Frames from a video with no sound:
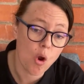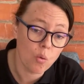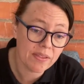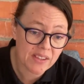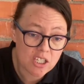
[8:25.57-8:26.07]

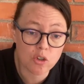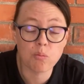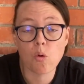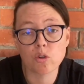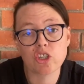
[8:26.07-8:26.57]
With these
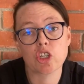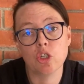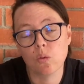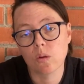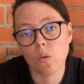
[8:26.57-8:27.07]
reports,
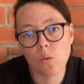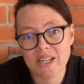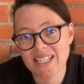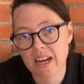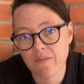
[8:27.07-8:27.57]
you will
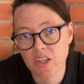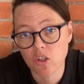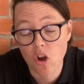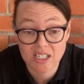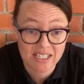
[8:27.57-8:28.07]
always have the
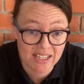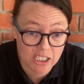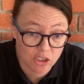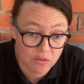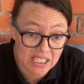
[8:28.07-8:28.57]
data
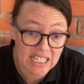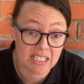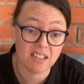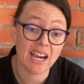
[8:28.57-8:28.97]
that you need.